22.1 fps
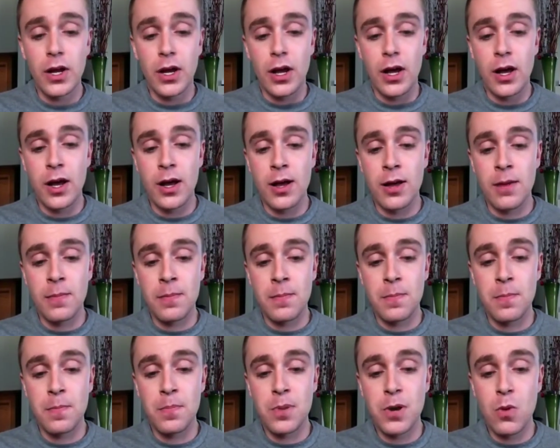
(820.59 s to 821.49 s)

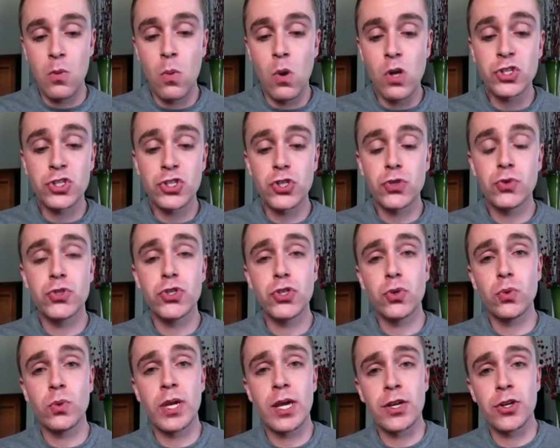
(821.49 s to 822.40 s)
But once you
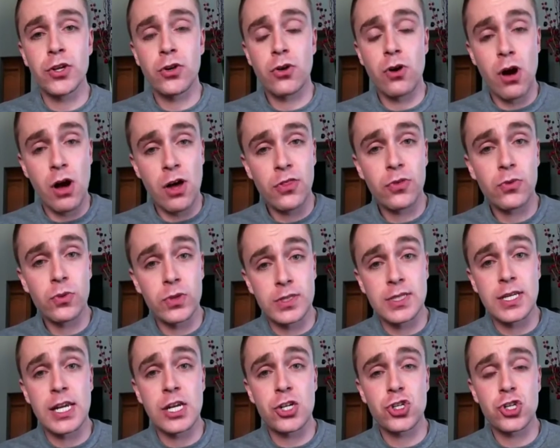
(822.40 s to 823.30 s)
do get your
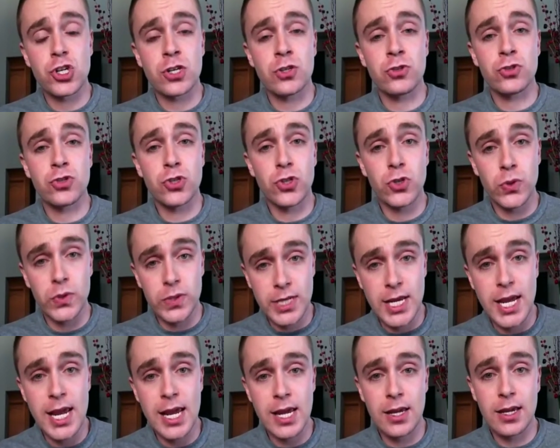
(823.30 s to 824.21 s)
authorization to
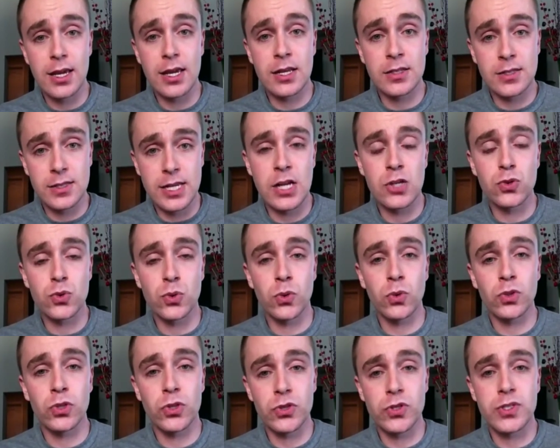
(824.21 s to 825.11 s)
take and
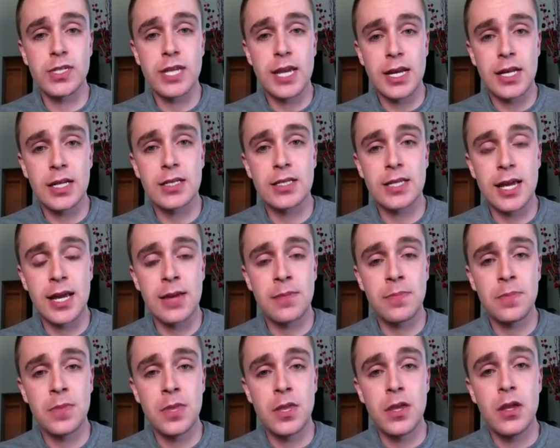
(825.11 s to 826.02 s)
schedule your state
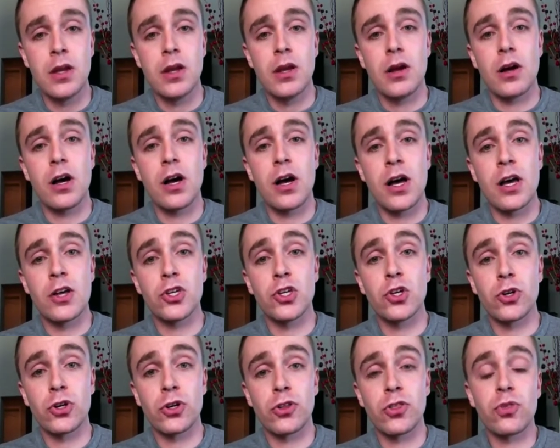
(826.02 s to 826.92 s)
exam,
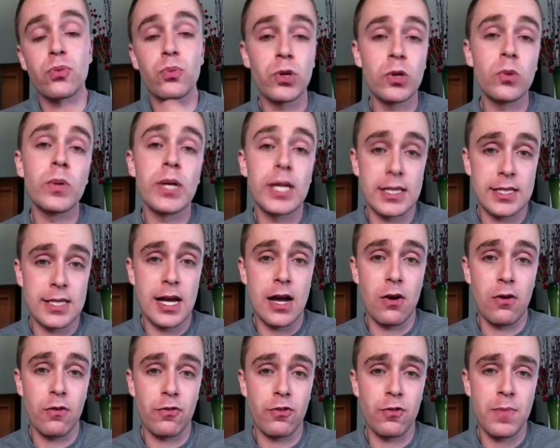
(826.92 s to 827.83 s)
you're 3 weeks
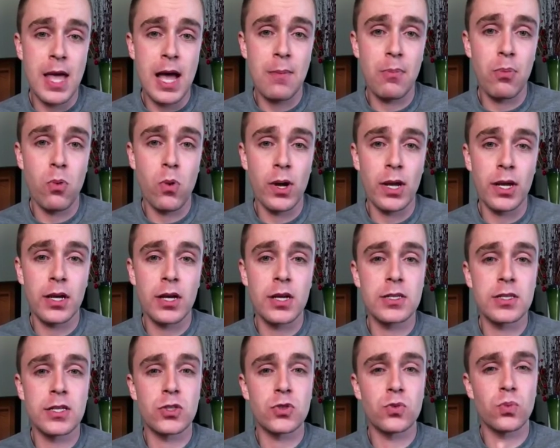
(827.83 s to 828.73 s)
out from that point,
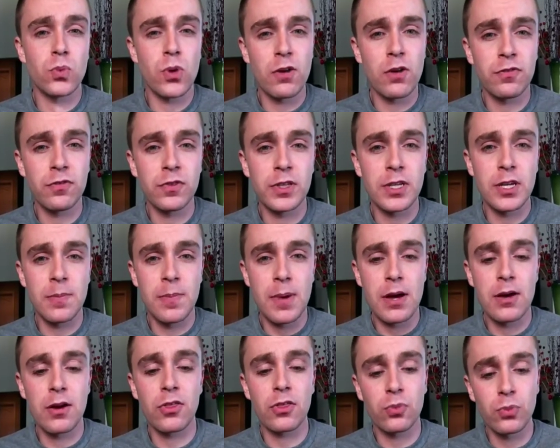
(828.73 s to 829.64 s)
because it's roughly
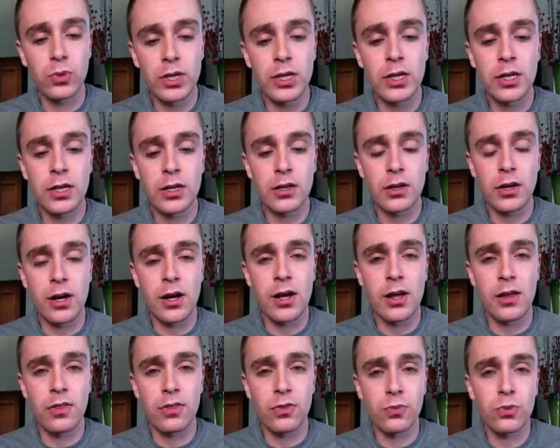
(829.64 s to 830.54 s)
about a
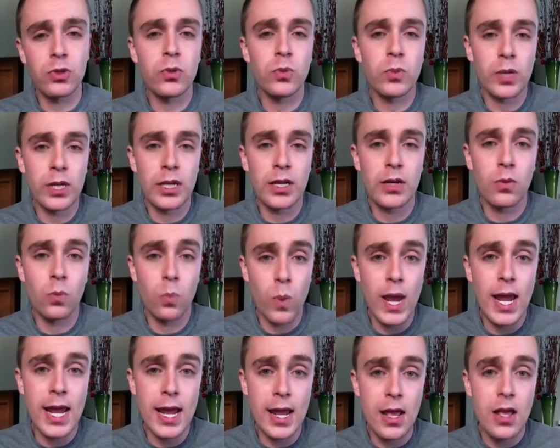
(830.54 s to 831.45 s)
3-week
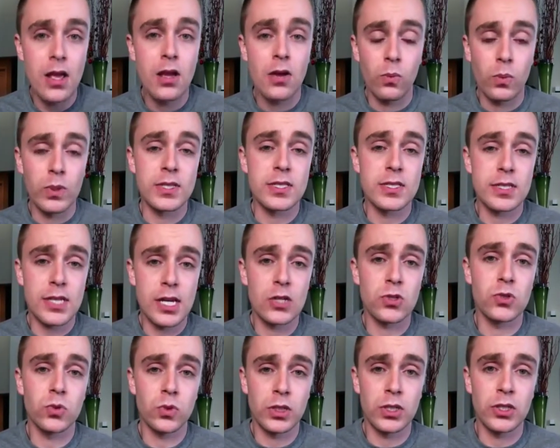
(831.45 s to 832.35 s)
wait when
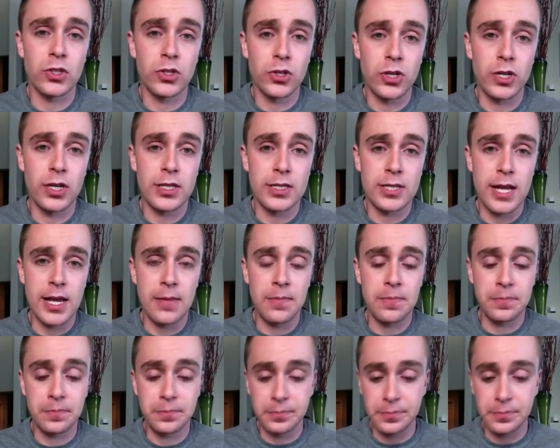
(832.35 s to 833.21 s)
scheduling your exam.